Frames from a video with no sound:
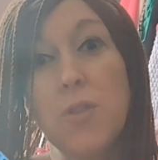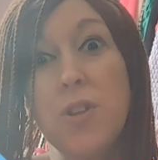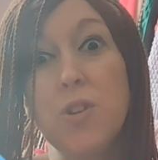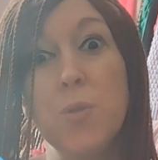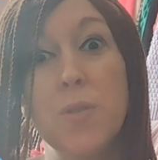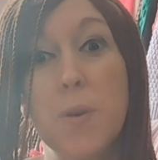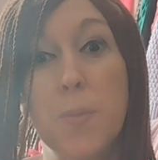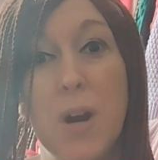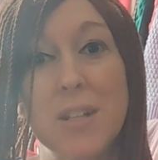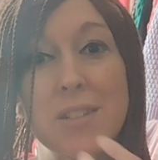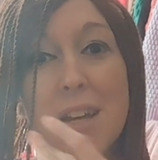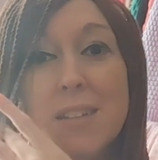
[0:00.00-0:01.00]
do in their
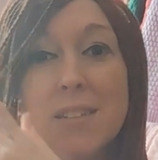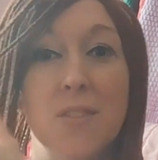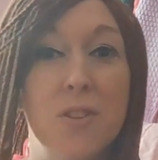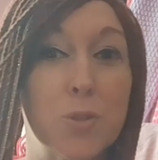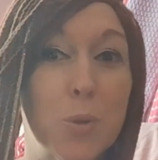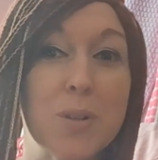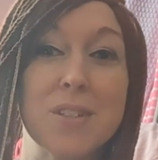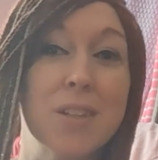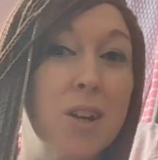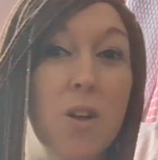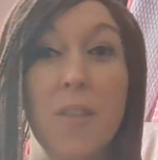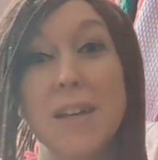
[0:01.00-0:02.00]
process and their
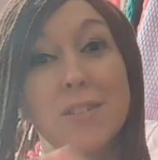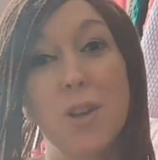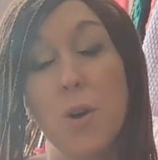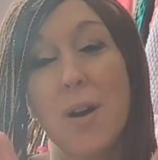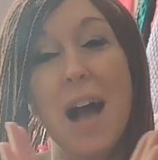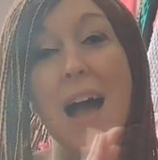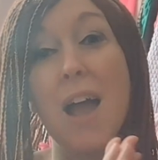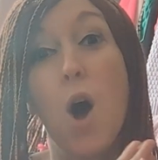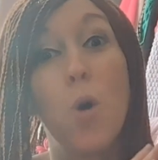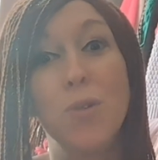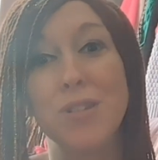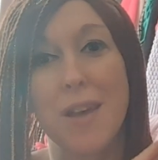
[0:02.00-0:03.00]
sourcing and all that. So I
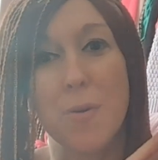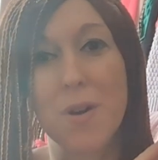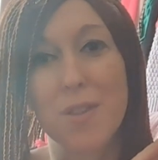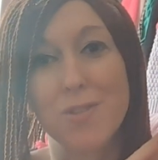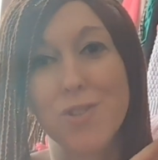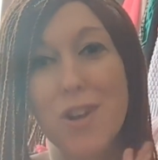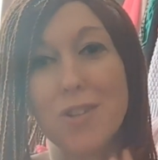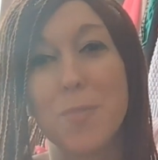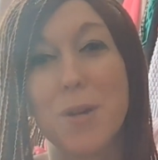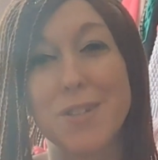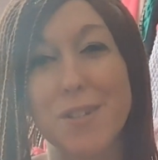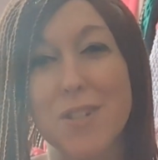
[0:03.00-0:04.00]
always get one of those chocolate
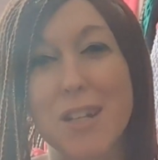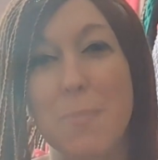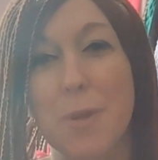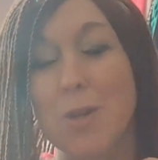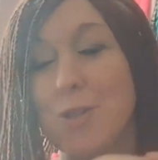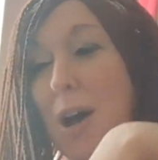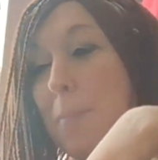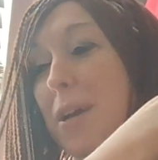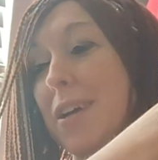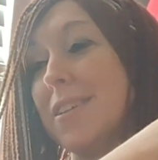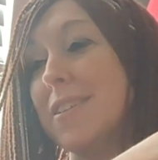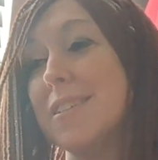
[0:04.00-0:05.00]
bars every time I go
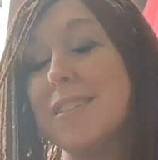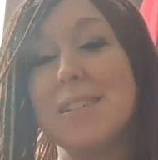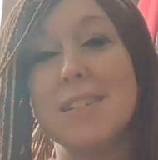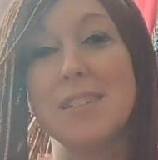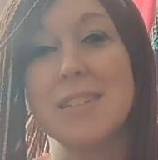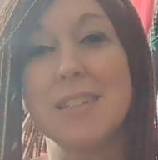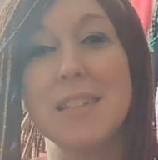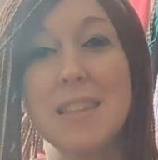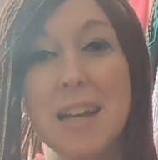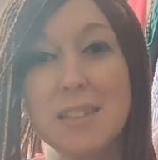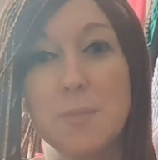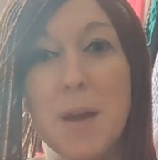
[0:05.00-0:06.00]
shopping.
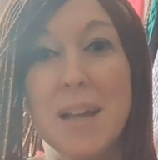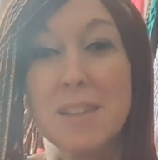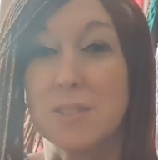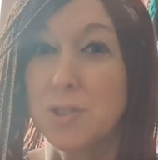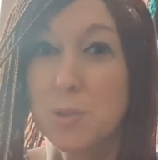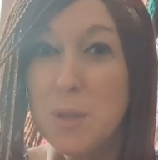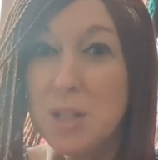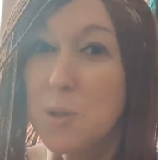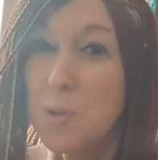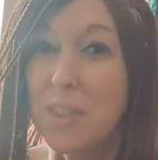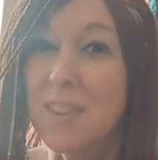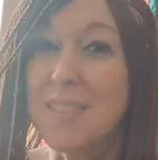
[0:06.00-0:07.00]
That's my little sweet
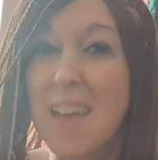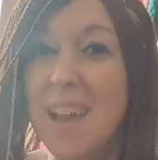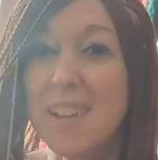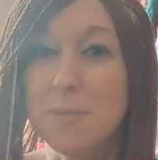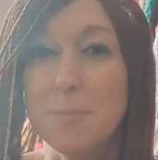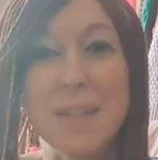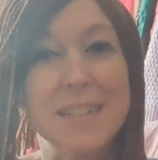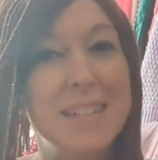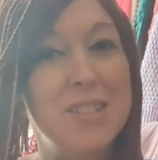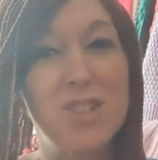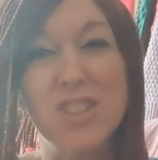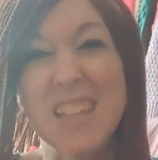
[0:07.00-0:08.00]
tooth thing because
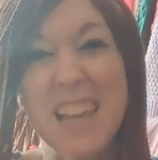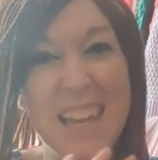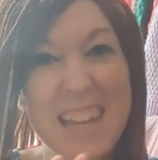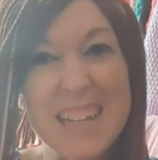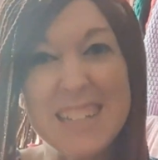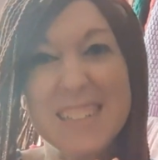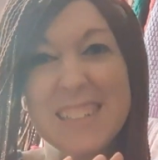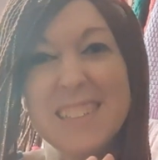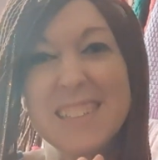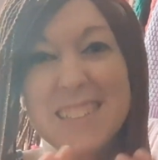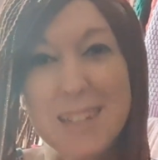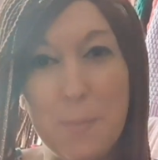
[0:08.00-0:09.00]
I just can't
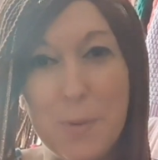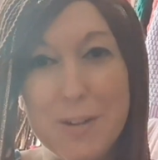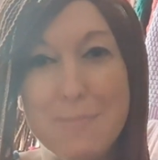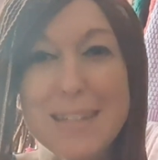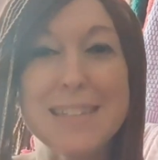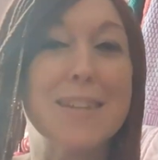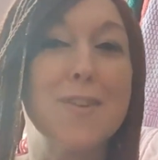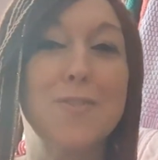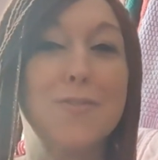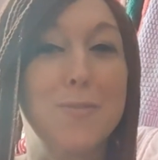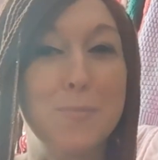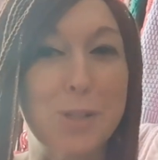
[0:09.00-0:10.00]
separate myself
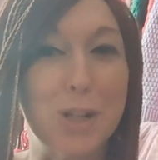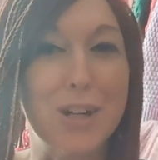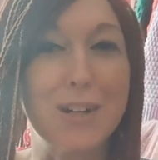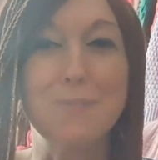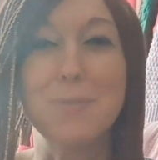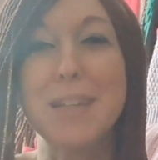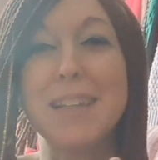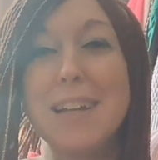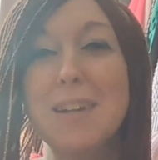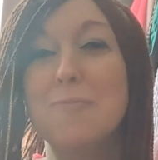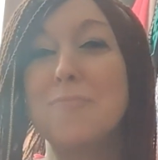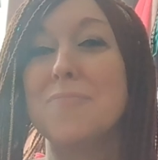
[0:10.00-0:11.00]
from sugar completely.